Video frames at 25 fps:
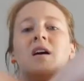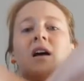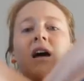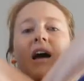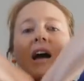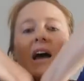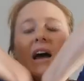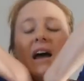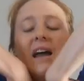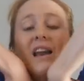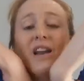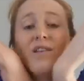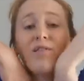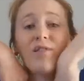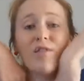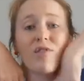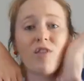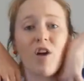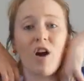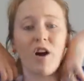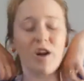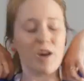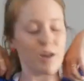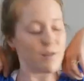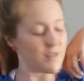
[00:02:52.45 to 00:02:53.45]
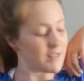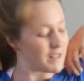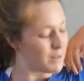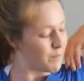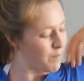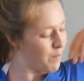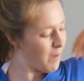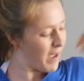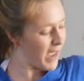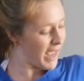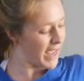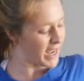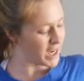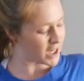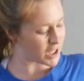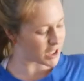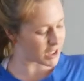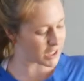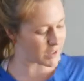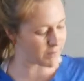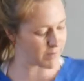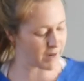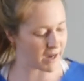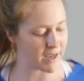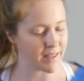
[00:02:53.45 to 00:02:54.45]
and if you've got enough space
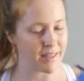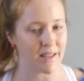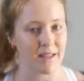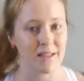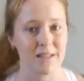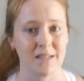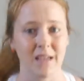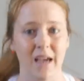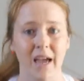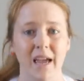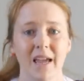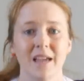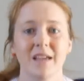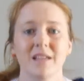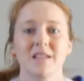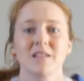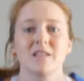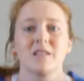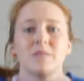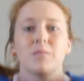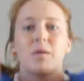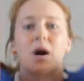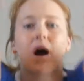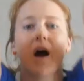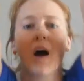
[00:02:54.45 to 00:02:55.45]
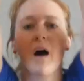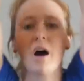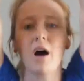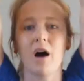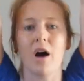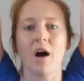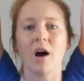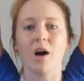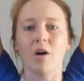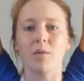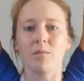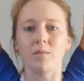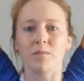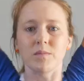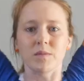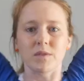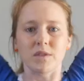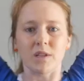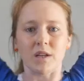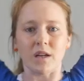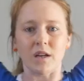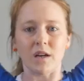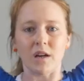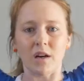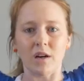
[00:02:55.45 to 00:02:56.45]
you might then take some arm
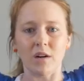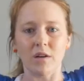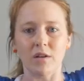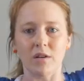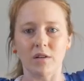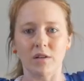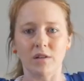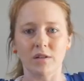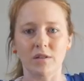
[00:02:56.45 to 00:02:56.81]
circles.